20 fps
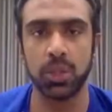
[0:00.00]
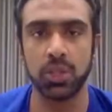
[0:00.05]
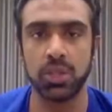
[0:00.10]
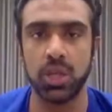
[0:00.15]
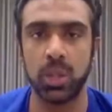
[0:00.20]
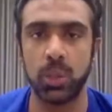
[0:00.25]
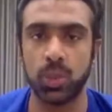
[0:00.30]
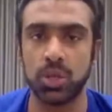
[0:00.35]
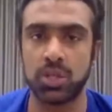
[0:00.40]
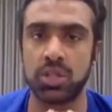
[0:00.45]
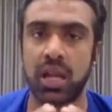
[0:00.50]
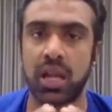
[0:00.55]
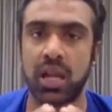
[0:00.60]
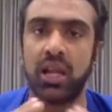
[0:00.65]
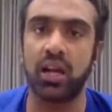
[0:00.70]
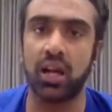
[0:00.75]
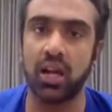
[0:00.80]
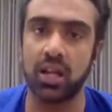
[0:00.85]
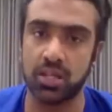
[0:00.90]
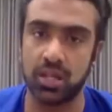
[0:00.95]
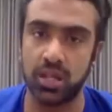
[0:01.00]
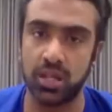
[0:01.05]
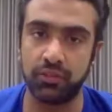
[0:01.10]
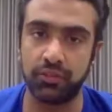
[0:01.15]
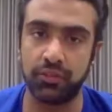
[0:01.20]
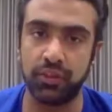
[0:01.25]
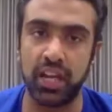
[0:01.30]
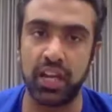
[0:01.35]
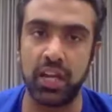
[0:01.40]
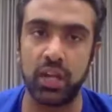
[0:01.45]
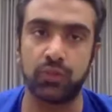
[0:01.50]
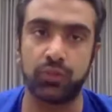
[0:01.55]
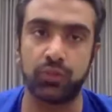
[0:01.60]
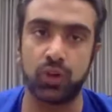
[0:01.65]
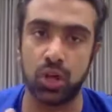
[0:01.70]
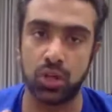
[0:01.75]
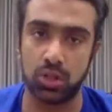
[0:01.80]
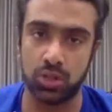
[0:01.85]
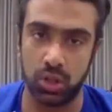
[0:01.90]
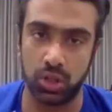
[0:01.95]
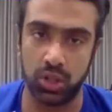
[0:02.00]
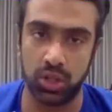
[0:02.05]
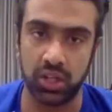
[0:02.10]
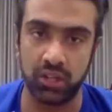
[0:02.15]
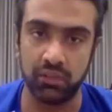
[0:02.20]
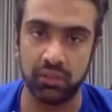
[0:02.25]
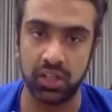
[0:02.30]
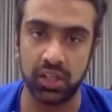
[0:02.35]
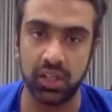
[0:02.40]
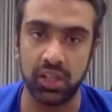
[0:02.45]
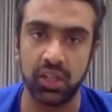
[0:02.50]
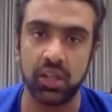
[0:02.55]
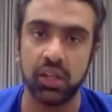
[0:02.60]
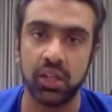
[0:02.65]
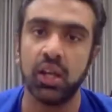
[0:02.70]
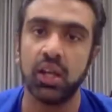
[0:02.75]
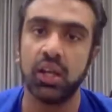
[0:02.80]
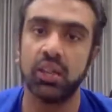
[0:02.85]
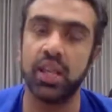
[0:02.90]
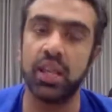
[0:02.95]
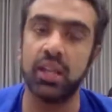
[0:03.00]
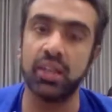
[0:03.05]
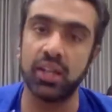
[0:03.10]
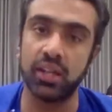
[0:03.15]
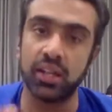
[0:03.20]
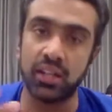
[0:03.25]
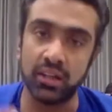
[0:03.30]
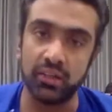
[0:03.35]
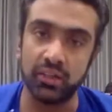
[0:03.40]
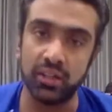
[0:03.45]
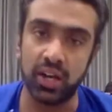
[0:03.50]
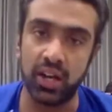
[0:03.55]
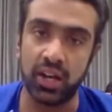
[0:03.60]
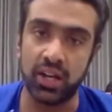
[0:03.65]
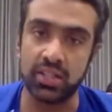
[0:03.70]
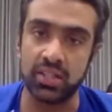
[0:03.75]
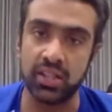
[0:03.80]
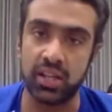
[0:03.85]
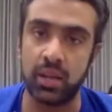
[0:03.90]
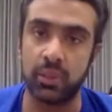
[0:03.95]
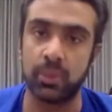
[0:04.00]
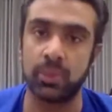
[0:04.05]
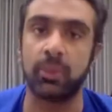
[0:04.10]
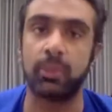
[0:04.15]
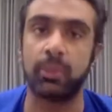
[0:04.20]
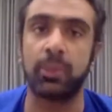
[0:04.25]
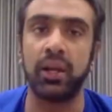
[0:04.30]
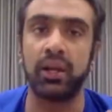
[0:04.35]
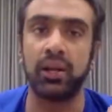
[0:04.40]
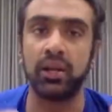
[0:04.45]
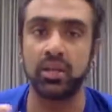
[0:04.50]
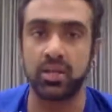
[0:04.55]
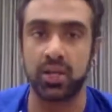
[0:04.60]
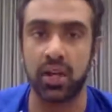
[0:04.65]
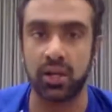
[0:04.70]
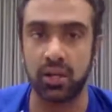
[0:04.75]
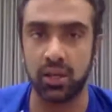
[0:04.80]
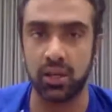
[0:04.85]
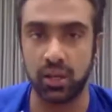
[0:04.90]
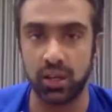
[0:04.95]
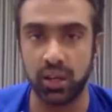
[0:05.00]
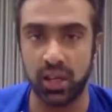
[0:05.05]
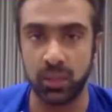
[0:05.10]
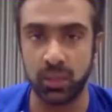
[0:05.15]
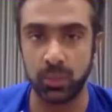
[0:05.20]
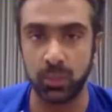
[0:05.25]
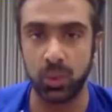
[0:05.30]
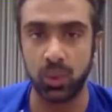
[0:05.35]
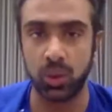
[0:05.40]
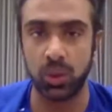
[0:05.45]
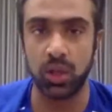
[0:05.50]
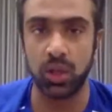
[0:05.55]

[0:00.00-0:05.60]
It was telecasted free of cost on TV. Then the TV rights came and the players started earning